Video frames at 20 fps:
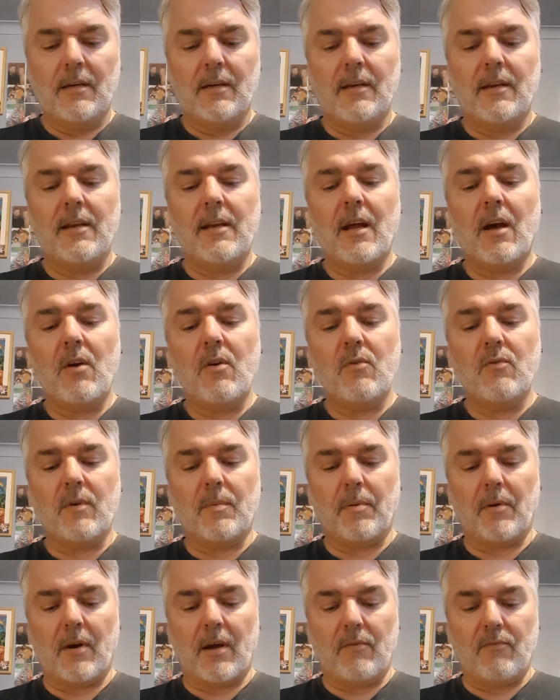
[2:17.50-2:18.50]
"No,"
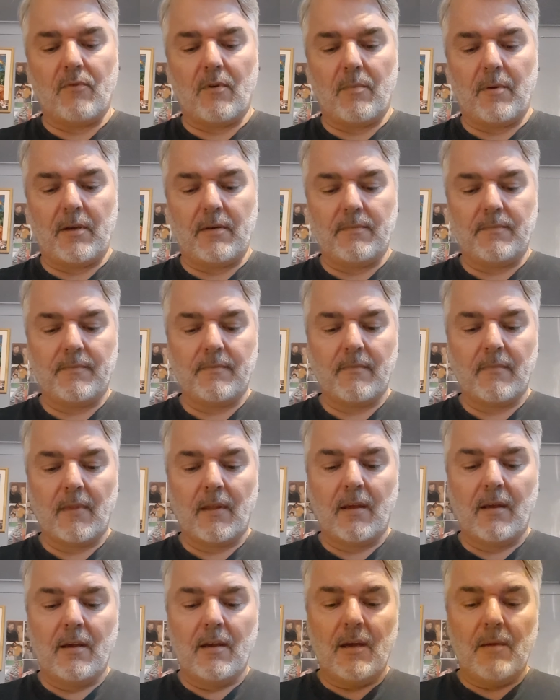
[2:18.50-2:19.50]
replied Robin.
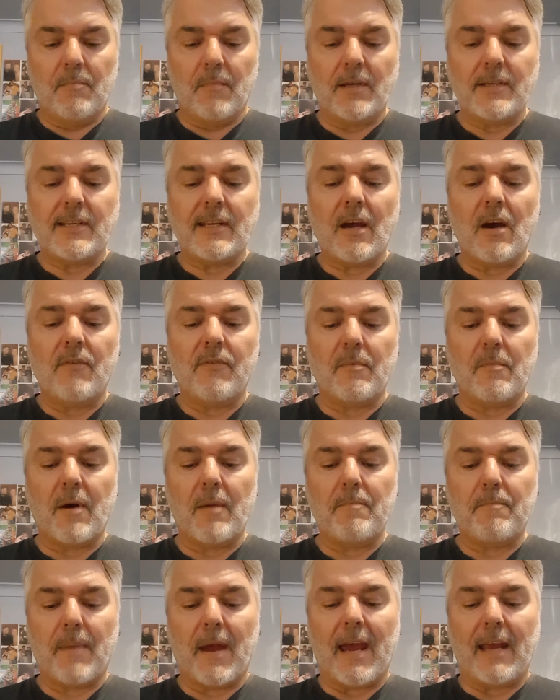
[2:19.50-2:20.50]
"Myself and my
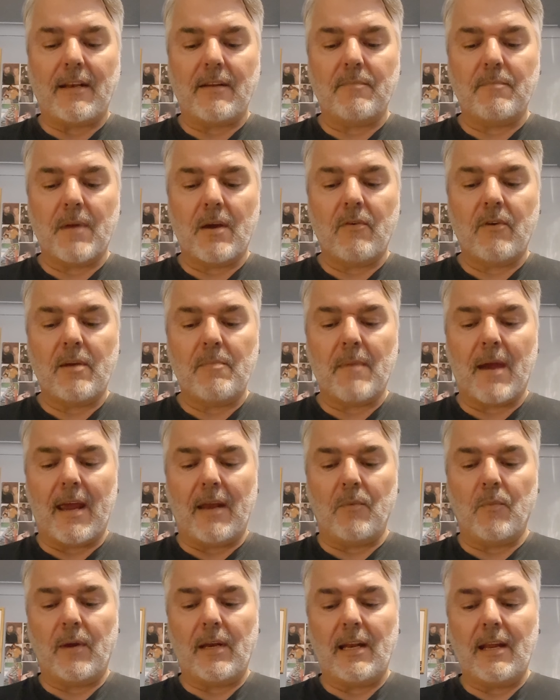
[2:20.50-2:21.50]
band of merry
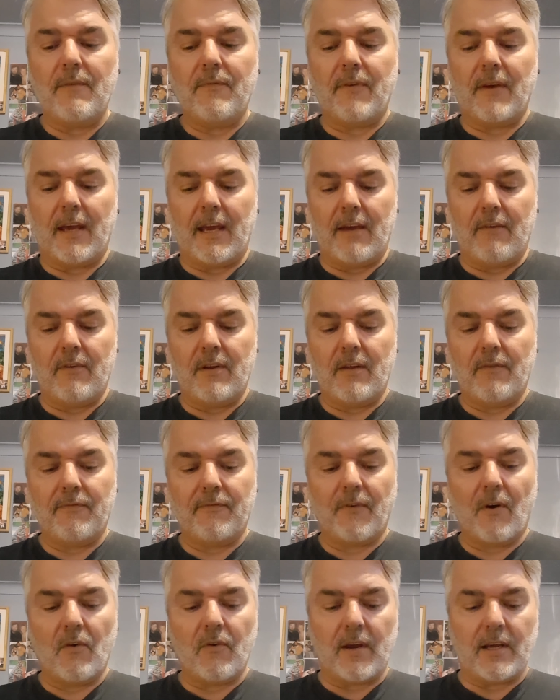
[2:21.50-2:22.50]
men, we live here in the
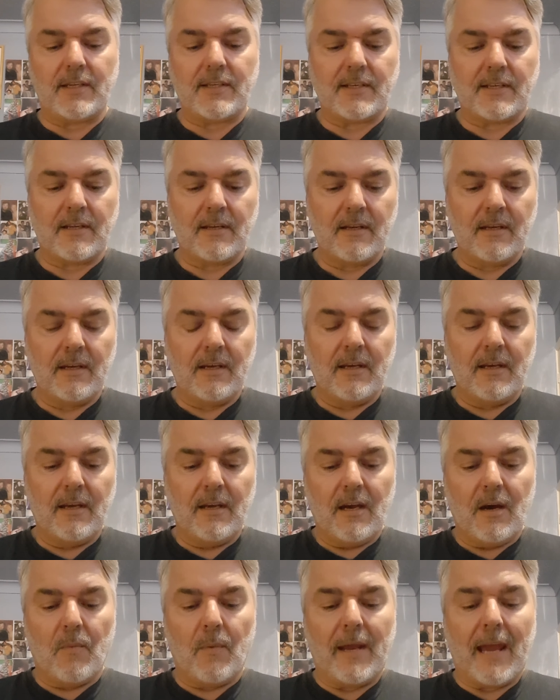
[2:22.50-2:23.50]
forest,
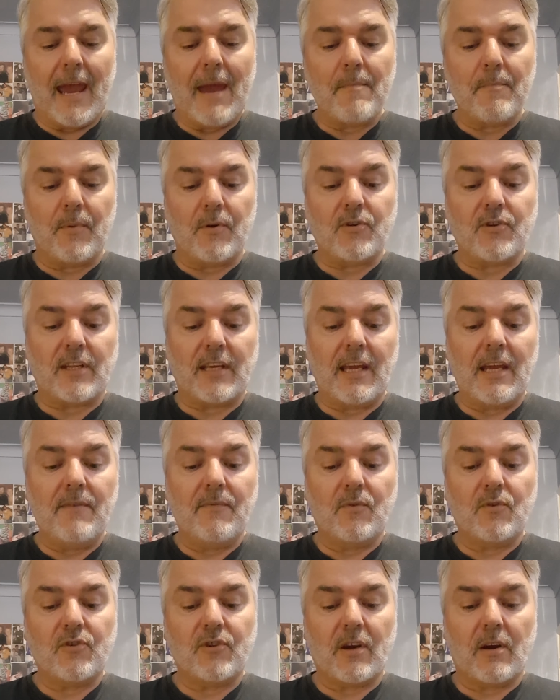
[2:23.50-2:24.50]
and we ambush the
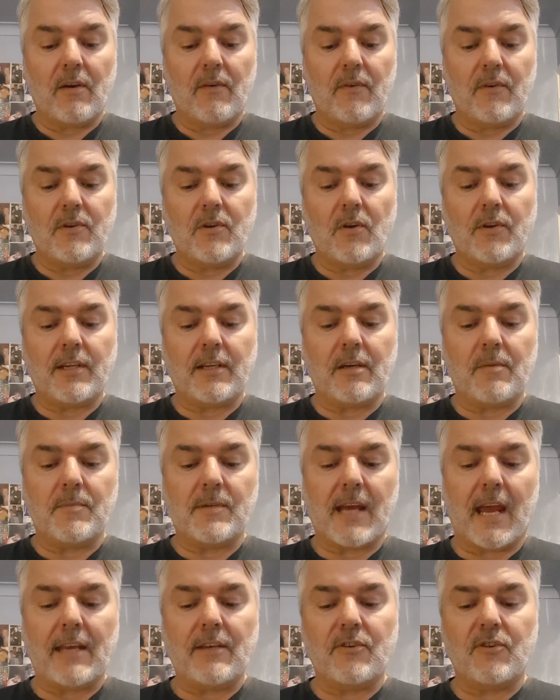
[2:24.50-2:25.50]
evil Sheriff of Nottingham's
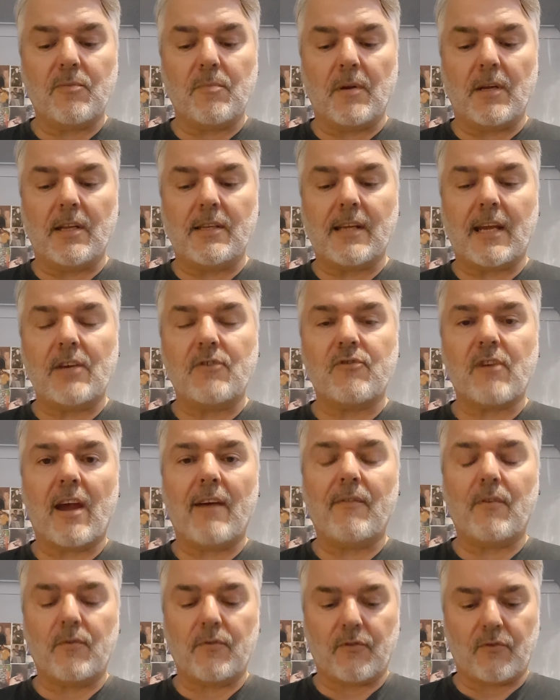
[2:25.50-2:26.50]
henchmen as they
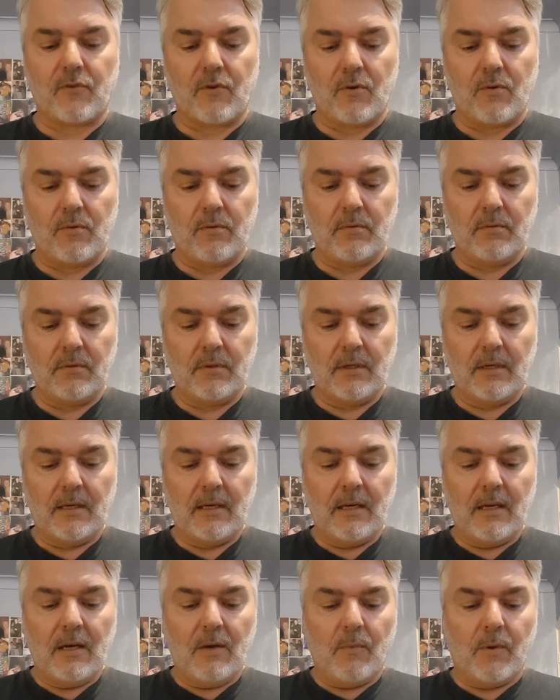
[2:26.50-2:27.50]
travel through.
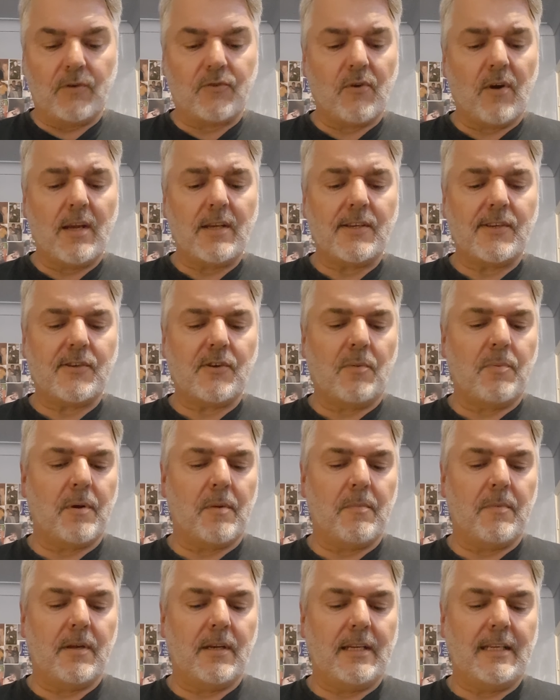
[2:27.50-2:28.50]
We try and stop
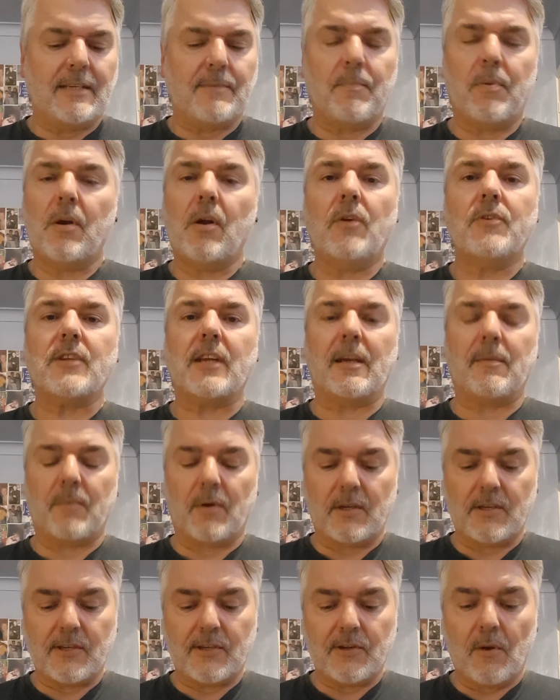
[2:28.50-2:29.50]
him and his plotting by
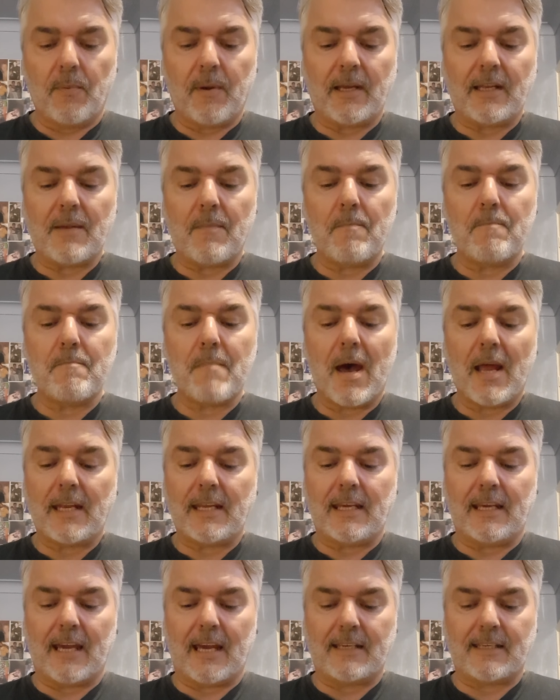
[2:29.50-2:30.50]
stopping the
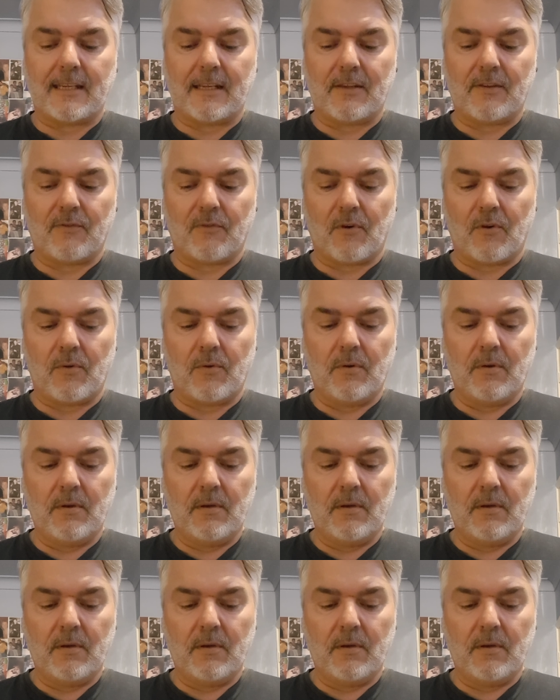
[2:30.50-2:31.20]
money getting through.